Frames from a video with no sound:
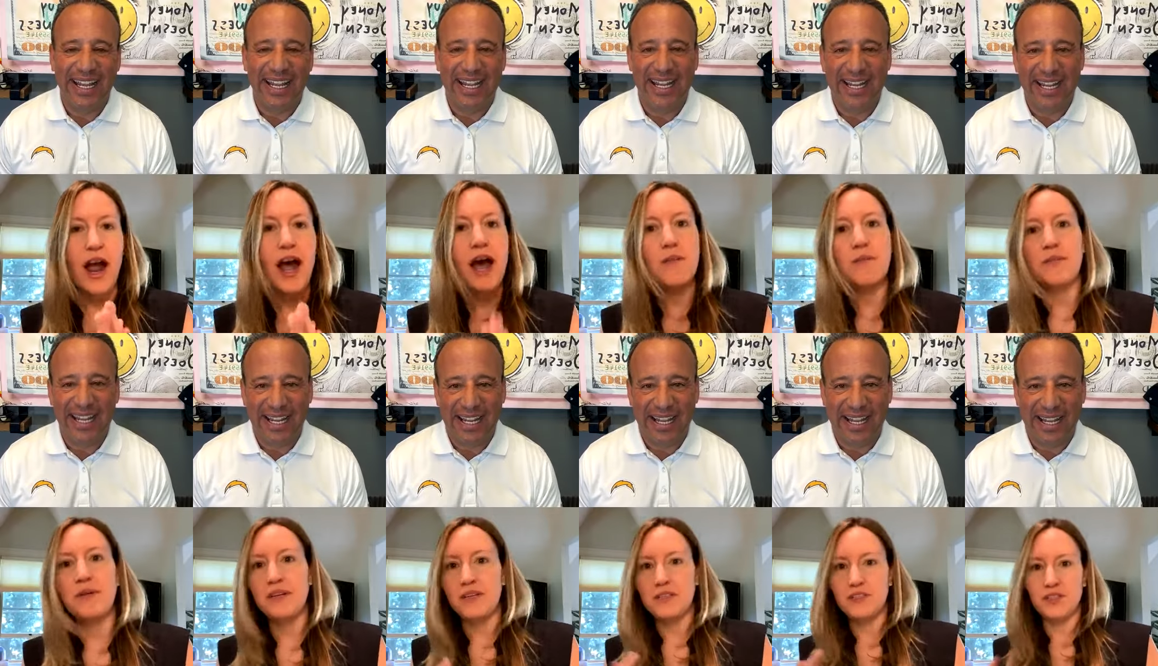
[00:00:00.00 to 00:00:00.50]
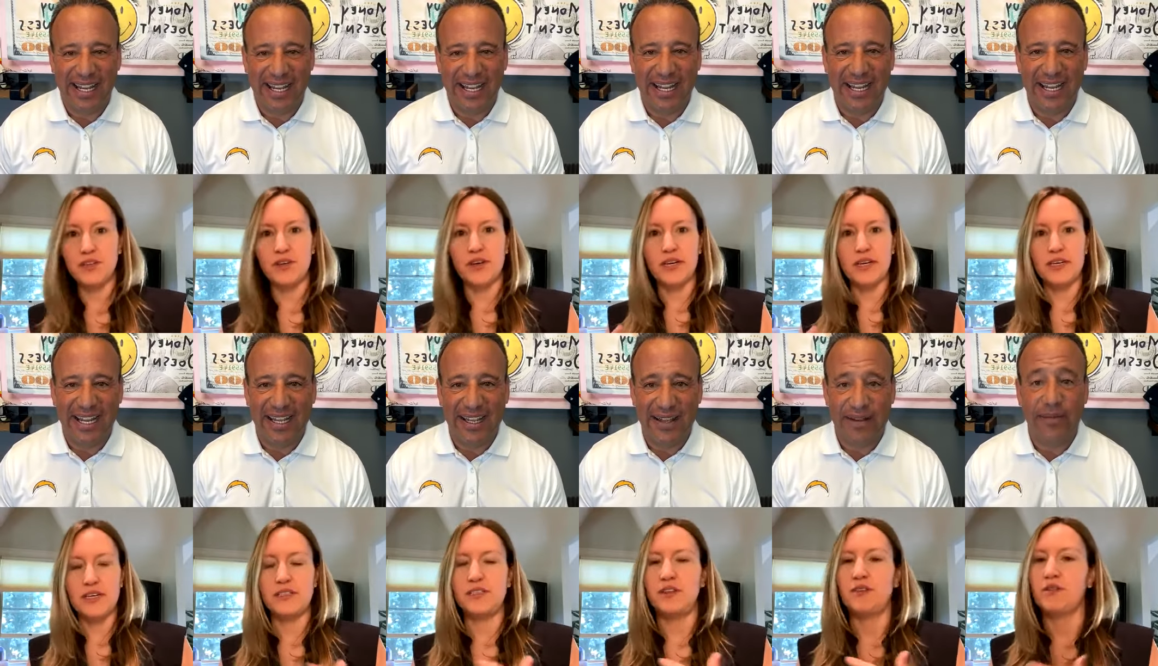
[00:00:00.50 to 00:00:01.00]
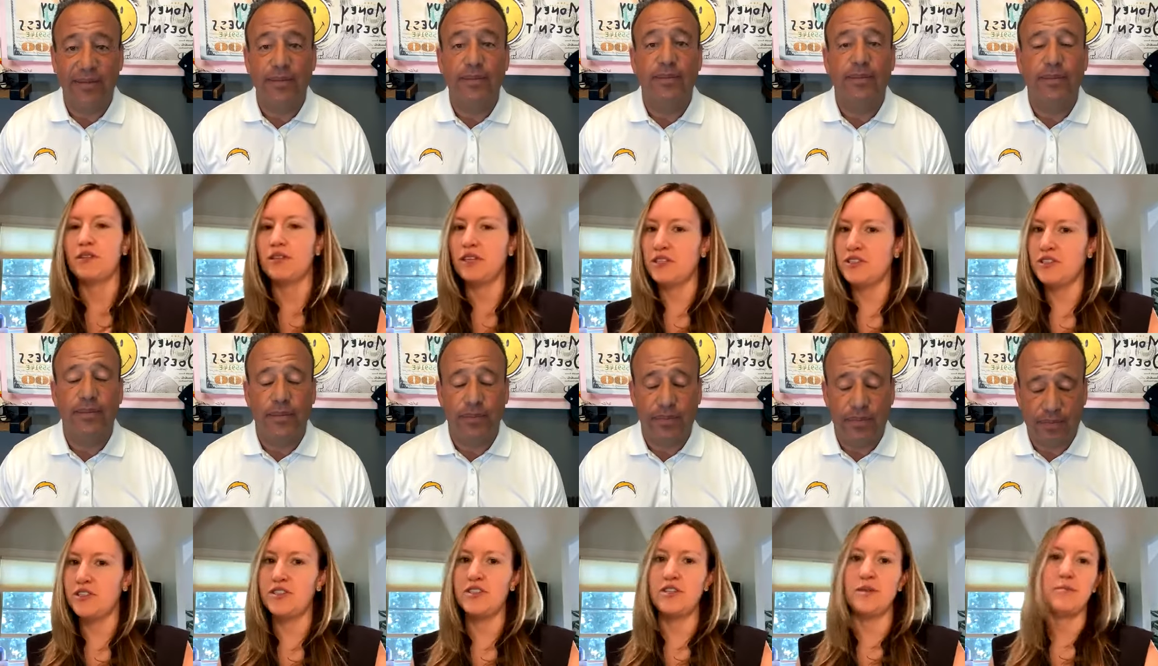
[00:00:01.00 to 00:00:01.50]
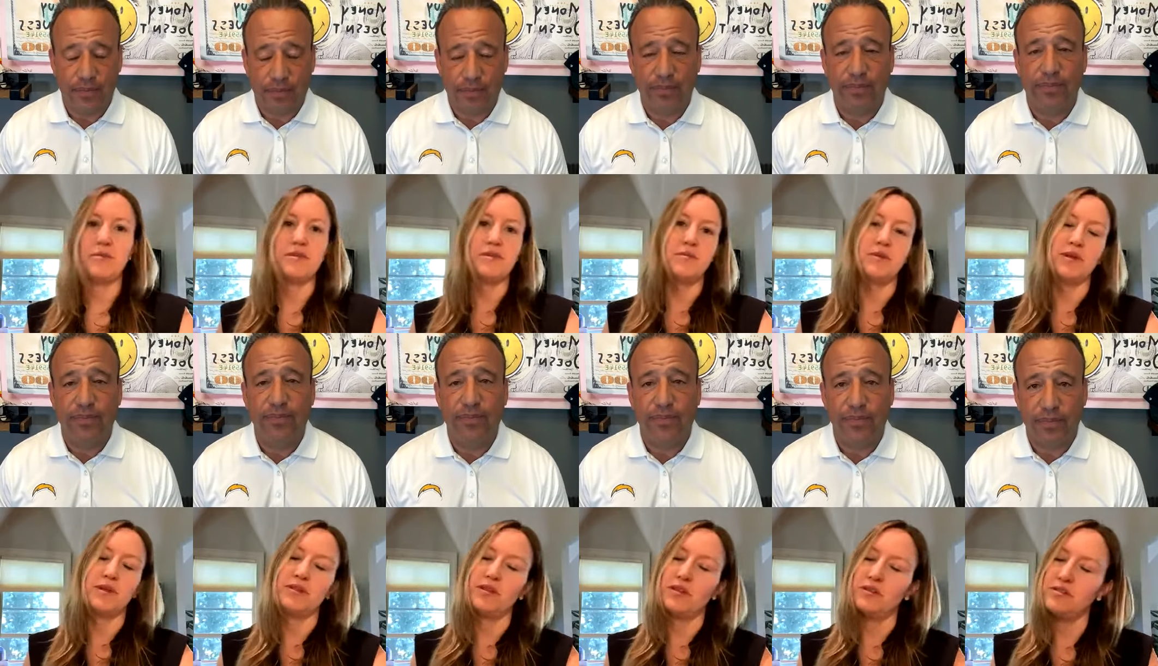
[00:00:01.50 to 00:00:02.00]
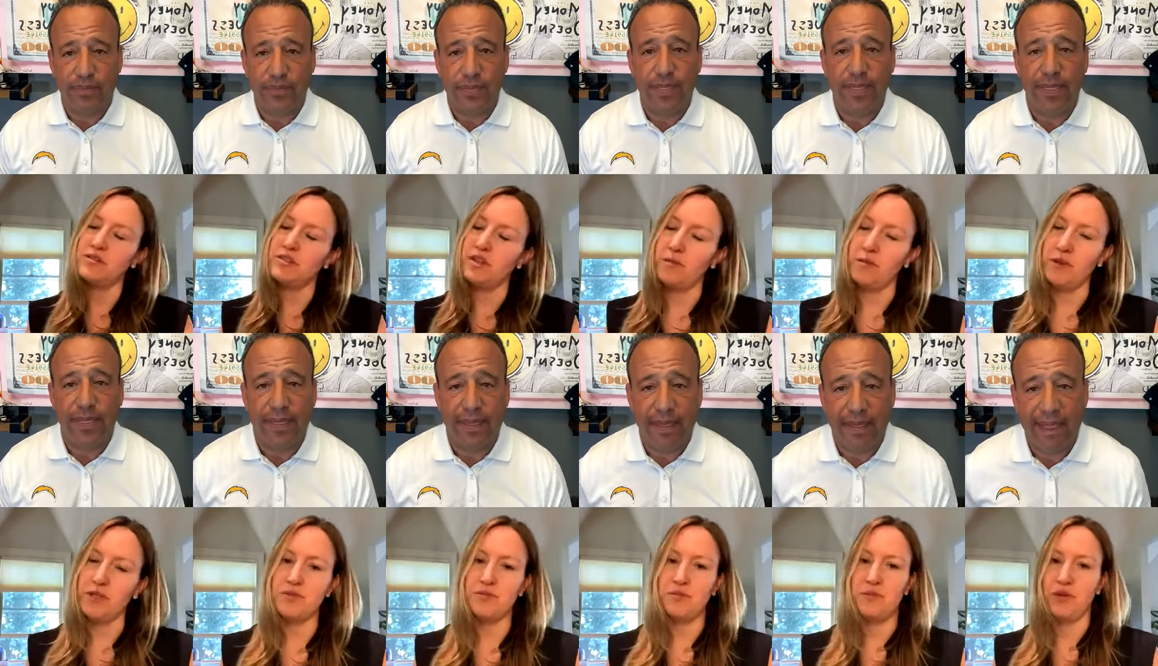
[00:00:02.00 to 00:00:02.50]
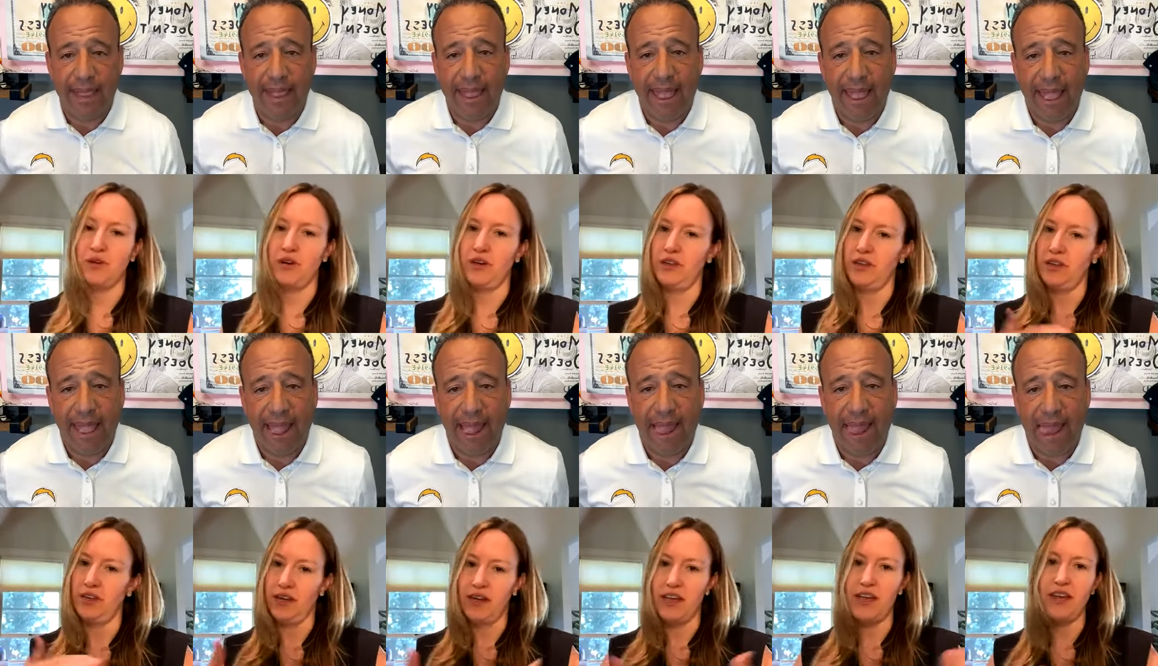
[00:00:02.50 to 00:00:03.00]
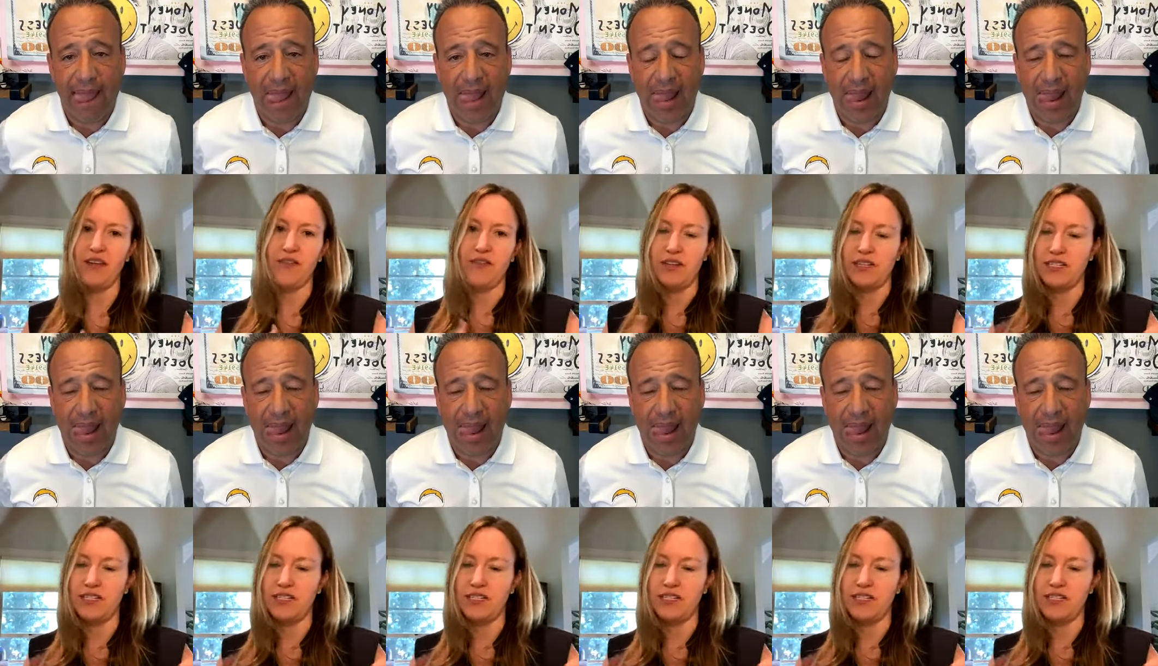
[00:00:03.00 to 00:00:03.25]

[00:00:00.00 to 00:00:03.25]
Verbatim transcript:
Speaker 1: a favor, they're happy to do it because our relationship is built on